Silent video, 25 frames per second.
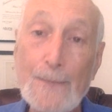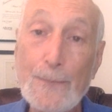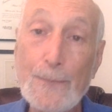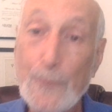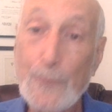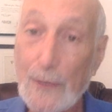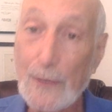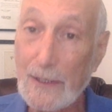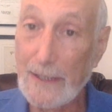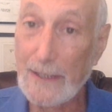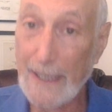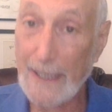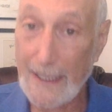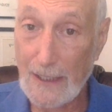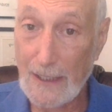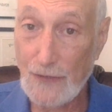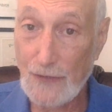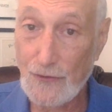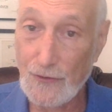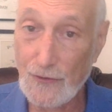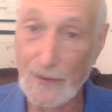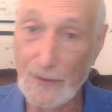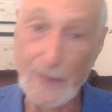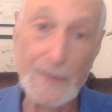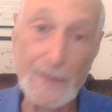But in
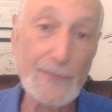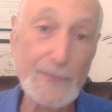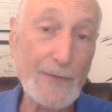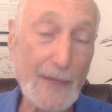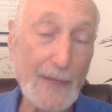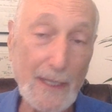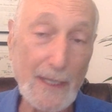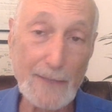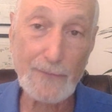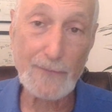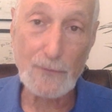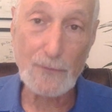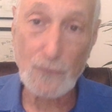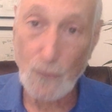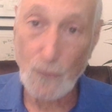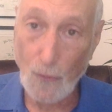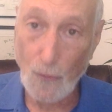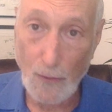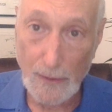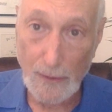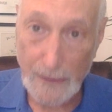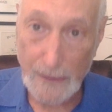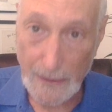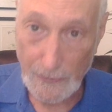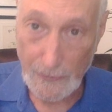Asia, they have a
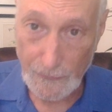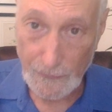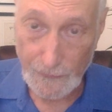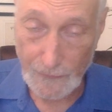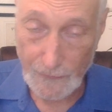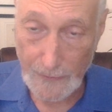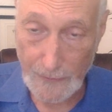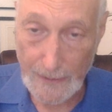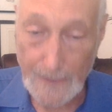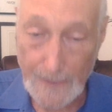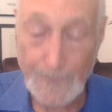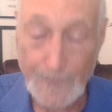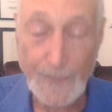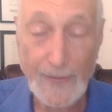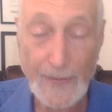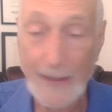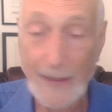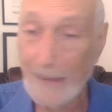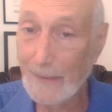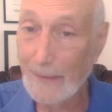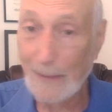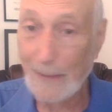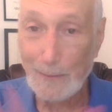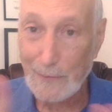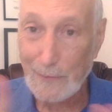long history, and
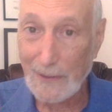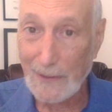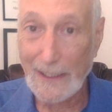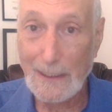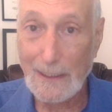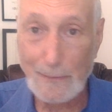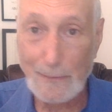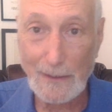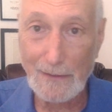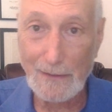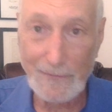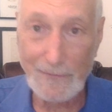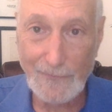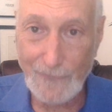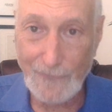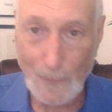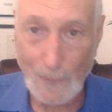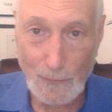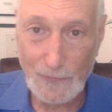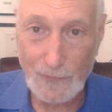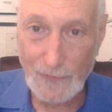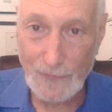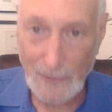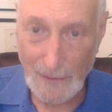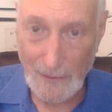I'm not blaming
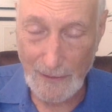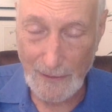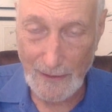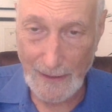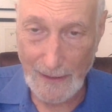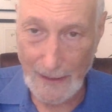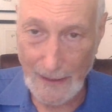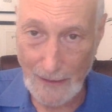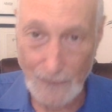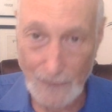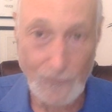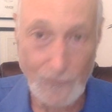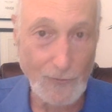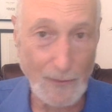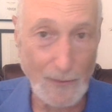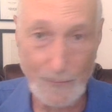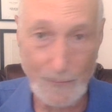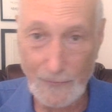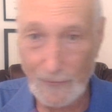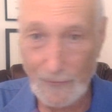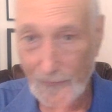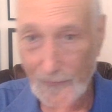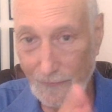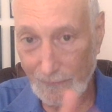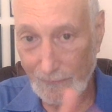folks in, in Asia. I'm
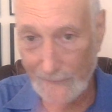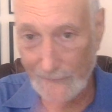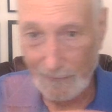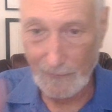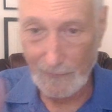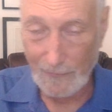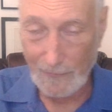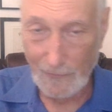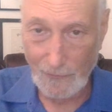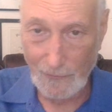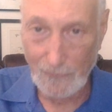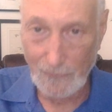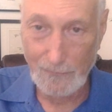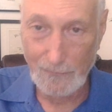just mm,